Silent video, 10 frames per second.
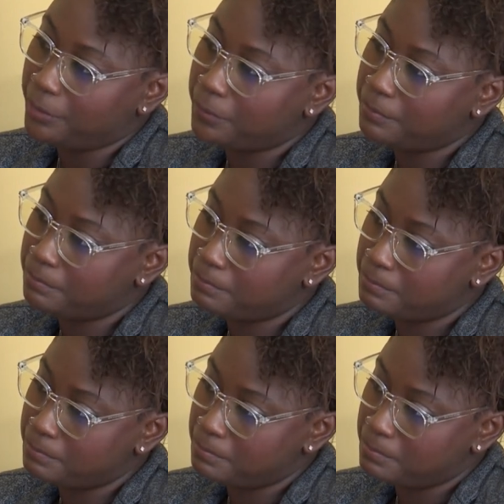
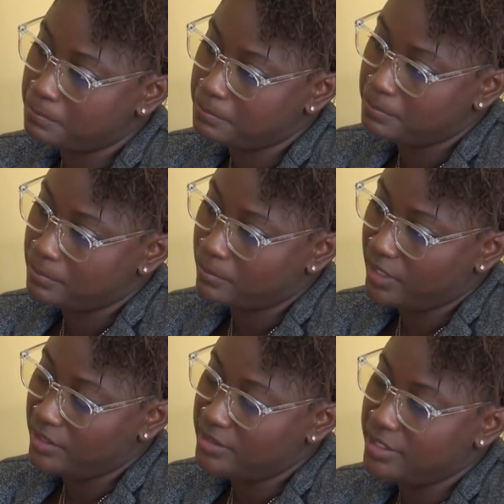Mm
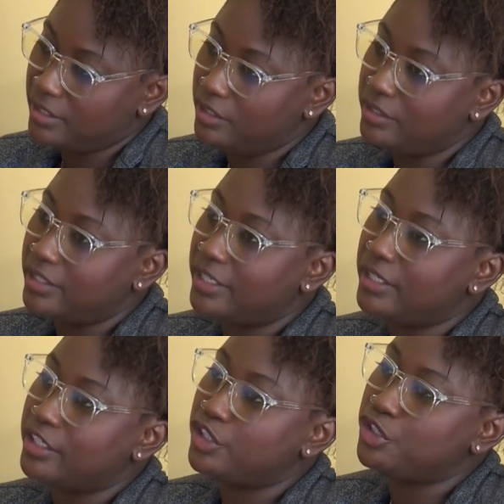until
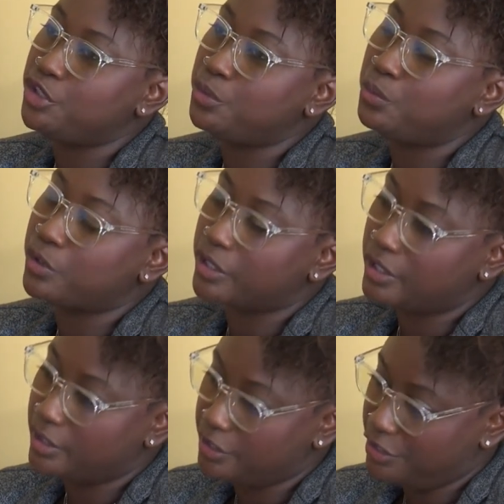like you
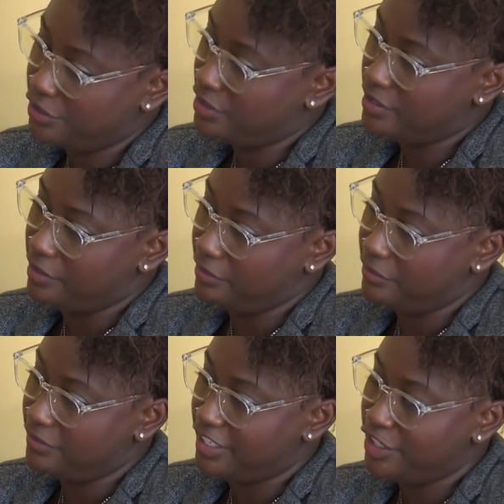work on
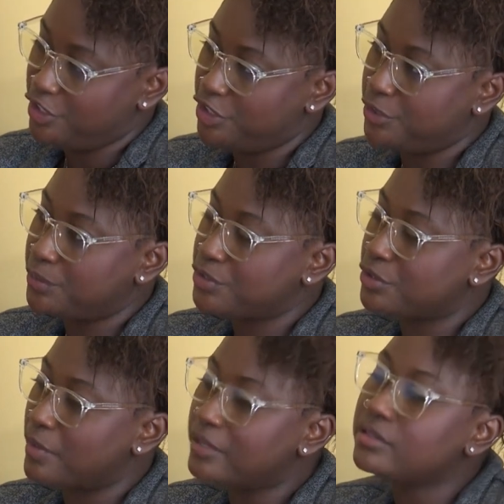yourself and you
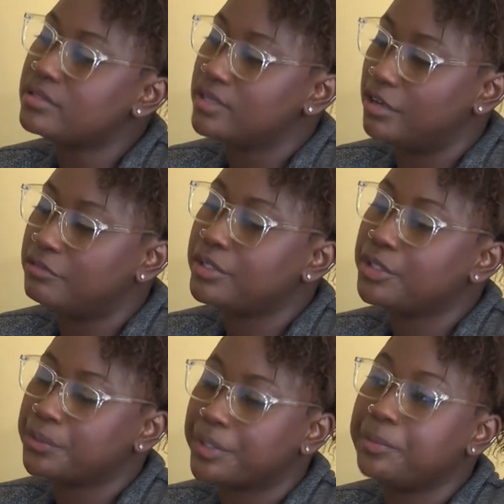surround yourself with
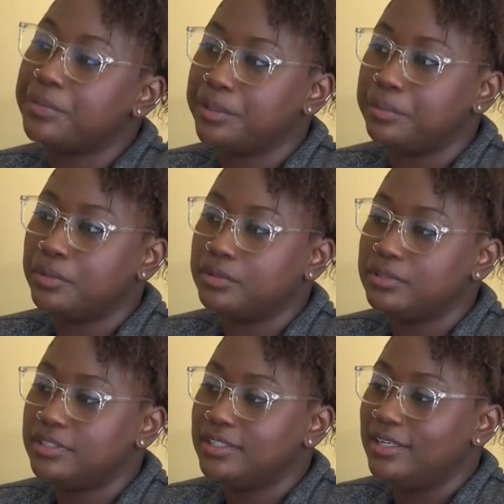great
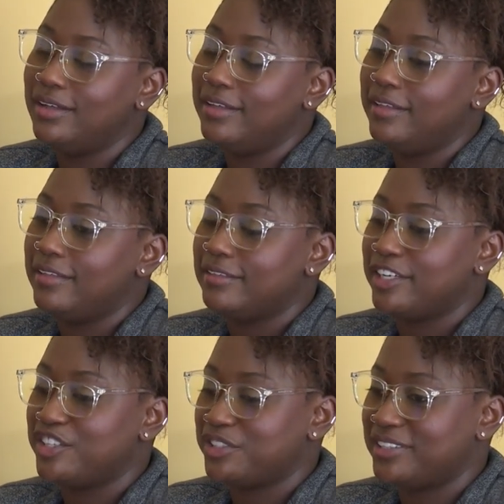people
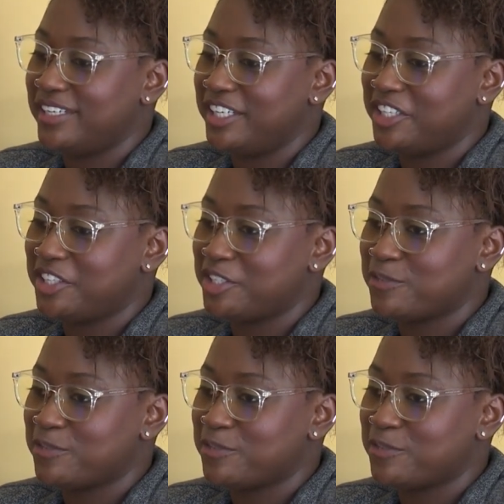that you're like